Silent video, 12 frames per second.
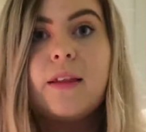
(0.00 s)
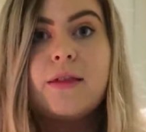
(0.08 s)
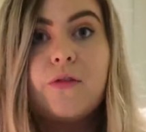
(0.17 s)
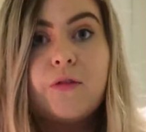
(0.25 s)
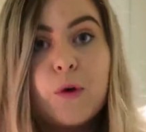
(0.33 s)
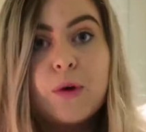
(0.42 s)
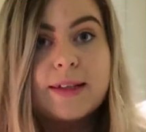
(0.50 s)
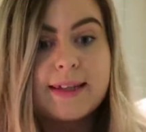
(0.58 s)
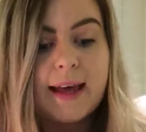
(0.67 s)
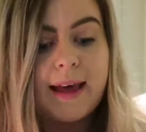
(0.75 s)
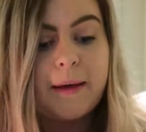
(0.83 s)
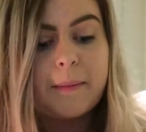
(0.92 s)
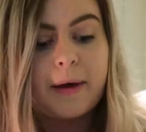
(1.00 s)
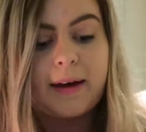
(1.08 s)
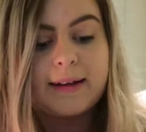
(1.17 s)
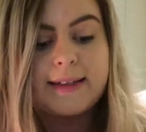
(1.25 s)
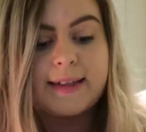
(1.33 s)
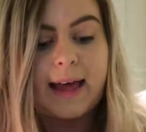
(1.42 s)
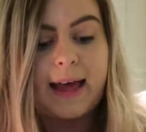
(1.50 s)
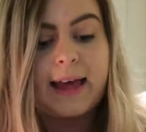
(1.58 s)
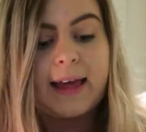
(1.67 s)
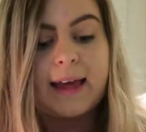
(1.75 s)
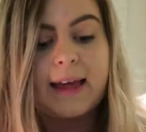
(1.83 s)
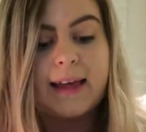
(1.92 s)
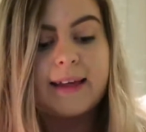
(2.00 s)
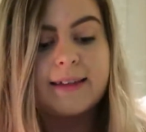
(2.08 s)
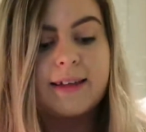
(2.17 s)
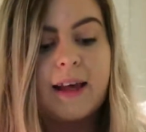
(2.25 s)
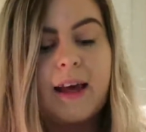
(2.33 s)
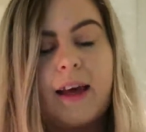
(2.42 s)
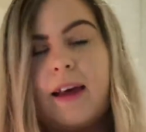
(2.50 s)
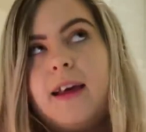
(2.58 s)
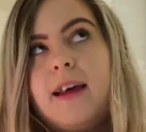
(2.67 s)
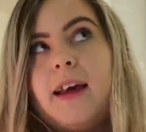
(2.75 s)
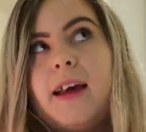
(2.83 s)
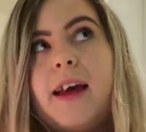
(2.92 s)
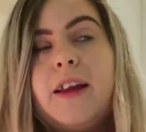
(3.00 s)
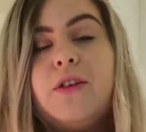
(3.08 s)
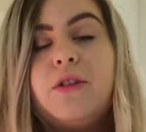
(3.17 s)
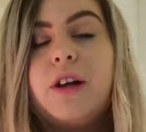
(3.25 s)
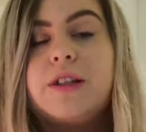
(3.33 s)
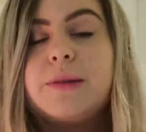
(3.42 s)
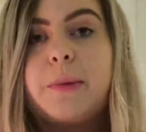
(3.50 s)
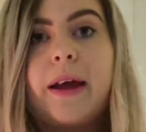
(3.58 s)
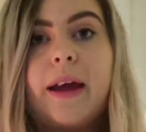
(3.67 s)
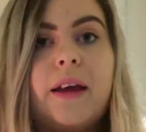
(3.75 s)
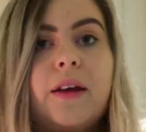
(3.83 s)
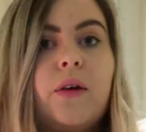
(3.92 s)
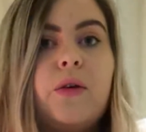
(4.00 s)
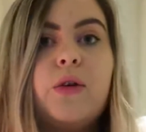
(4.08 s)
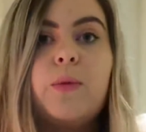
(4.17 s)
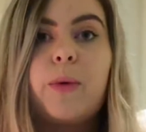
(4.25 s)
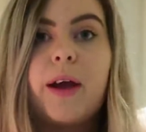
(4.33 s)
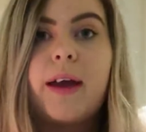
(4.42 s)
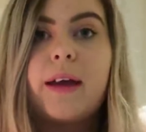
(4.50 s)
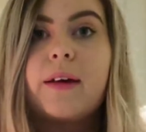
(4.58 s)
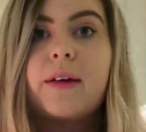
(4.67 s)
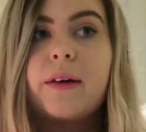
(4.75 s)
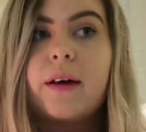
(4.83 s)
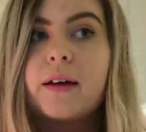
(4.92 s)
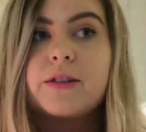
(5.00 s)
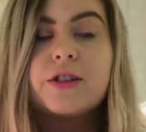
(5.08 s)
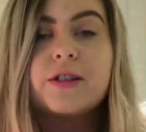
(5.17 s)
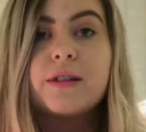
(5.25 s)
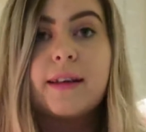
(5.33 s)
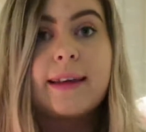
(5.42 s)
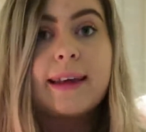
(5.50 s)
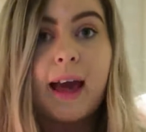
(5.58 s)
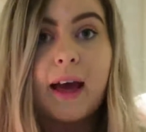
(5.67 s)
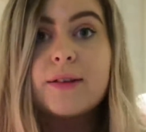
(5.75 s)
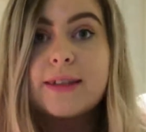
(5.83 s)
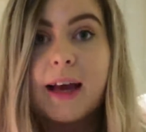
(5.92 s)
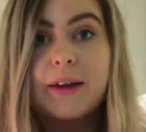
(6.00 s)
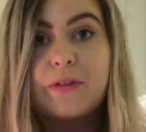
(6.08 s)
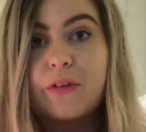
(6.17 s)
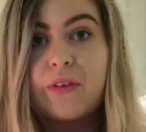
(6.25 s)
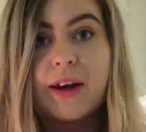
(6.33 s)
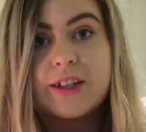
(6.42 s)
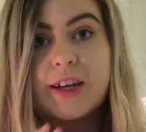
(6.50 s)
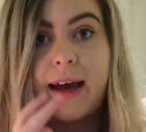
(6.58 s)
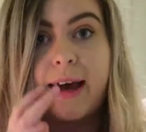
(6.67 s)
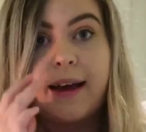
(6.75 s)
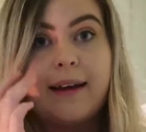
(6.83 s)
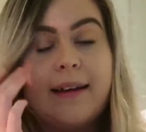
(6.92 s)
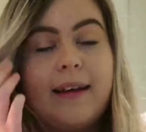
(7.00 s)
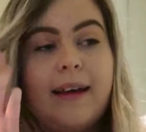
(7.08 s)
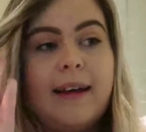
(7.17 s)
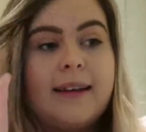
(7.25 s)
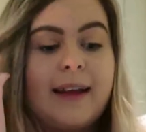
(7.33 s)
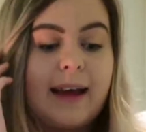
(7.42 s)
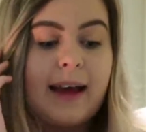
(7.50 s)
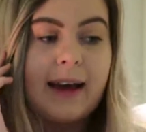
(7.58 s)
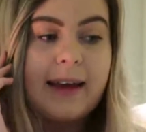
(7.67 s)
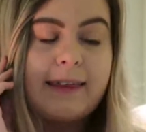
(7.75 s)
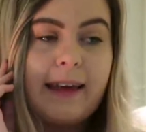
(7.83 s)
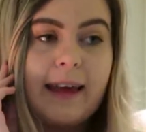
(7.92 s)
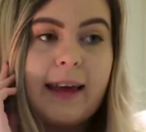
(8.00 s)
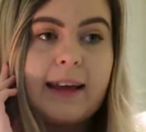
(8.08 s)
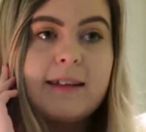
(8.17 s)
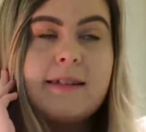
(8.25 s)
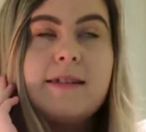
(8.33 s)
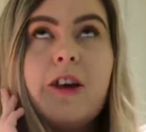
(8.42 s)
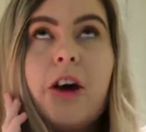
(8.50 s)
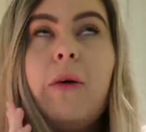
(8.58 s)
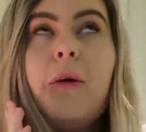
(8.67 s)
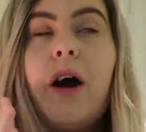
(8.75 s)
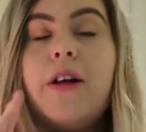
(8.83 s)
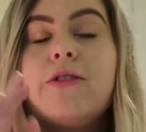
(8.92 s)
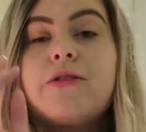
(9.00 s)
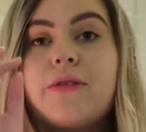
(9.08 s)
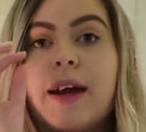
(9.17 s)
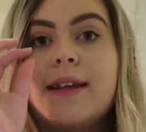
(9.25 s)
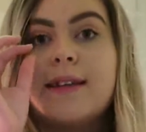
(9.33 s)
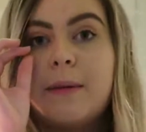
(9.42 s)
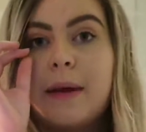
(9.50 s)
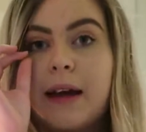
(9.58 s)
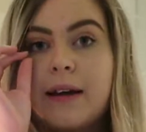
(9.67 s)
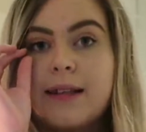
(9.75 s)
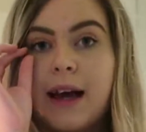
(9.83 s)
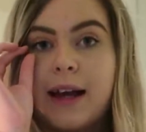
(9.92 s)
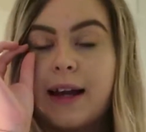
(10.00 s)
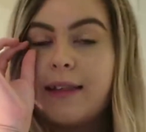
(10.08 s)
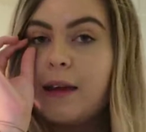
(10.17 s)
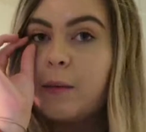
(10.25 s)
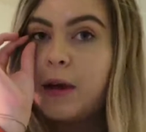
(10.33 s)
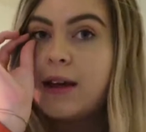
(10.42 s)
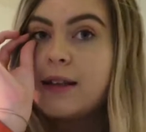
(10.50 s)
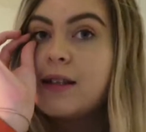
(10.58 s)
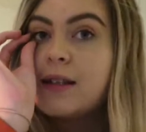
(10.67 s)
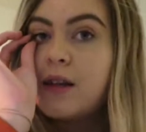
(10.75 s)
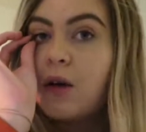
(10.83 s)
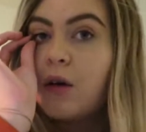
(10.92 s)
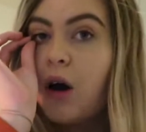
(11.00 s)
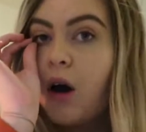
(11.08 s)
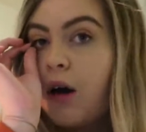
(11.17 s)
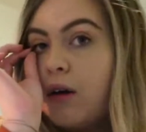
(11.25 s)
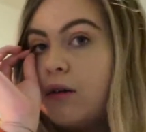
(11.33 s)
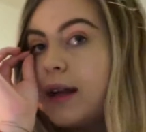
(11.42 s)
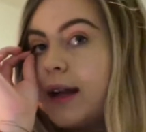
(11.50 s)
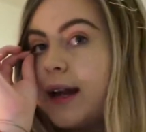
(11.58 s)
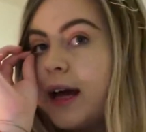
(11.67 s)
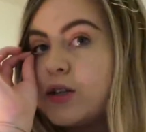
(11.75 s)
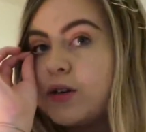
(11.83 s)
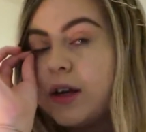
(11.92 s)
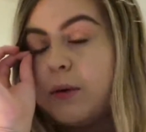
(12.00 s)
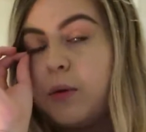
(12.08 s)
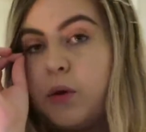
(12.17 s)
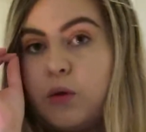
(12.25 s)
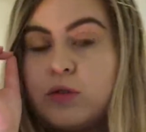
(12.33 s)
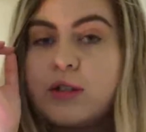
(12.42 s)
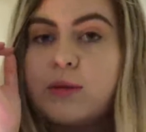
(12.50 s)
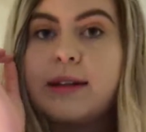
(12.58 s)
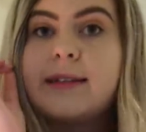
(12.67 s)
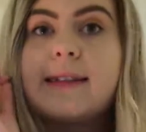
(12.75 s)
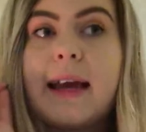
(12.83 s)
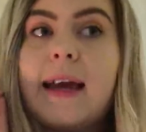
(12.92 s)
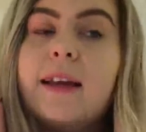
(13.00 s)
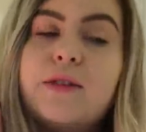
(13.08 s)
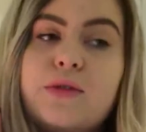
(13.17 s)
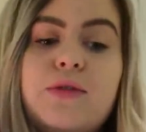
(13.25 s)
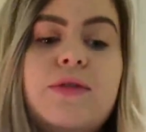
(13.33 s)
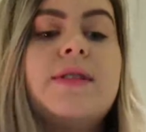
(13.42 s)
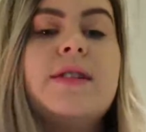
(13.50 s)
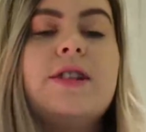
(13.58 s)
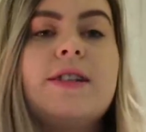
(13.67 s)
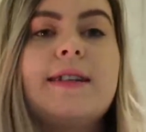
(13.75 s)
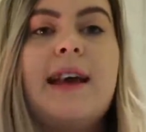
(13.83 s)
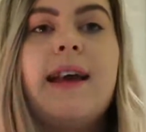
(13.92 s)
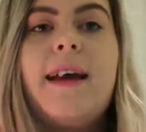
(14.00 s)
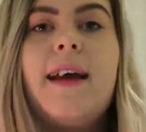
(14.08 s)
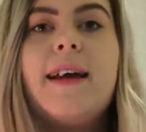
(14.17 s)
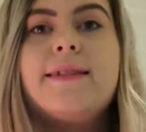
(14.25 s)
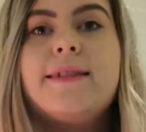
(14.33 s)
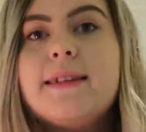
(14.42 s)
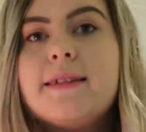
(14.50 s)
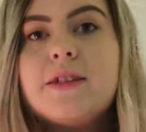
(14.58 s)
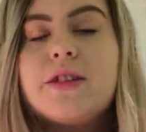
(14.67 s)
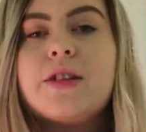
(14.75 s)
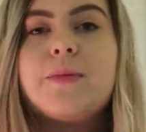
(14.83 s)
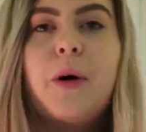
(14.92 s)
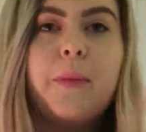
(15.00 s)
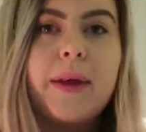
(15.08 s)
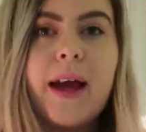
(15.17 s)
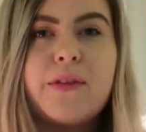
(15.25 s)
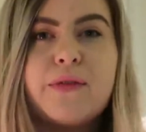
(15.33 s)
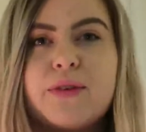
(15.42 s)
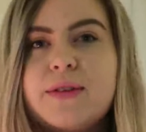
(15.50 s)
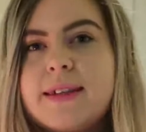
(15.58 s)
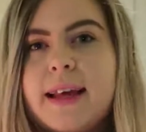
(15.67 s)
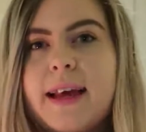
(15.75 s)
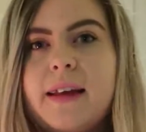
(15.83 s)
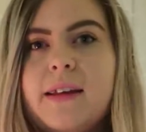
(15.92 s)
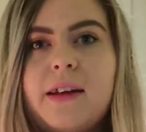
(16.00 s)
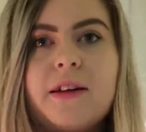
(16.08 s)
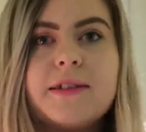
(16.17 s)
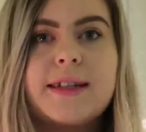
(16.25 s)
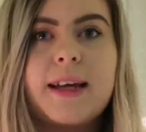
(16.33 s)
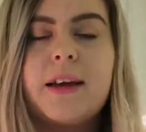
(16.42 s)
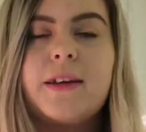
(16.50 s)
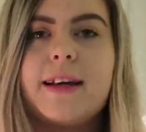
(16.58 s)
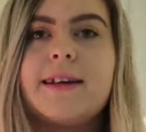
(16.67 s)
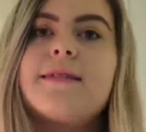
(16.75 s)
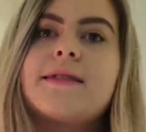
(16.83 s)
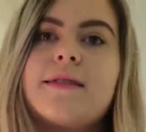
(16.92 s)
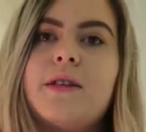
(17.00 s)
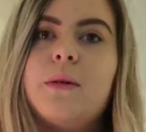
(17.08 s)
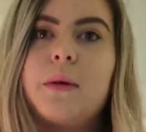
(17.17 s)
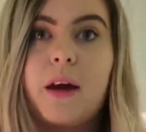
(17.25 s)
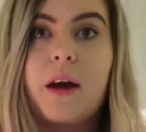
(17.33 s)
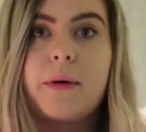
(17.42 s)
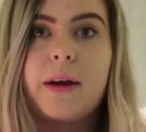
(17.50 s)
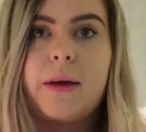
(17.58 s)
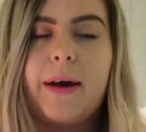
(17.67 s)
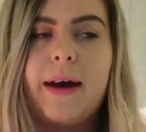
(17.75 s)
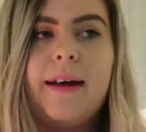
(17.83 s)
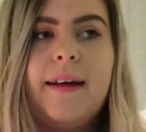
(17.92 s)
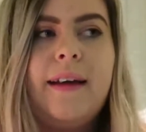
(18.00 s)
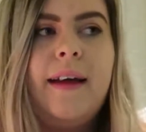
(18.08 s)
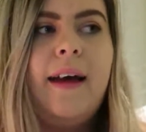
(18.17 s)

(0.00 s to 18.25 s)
The fourth tip I'd say is, in your lunch break, on your break, just get outside for fresh air. Like, I think it's so underrated being outside, and I think because it's so cold, like naturally we all just want to stay indoors, and just it's easy to just pop your headphones in, you know, stay at your desks and not want to go anywhere.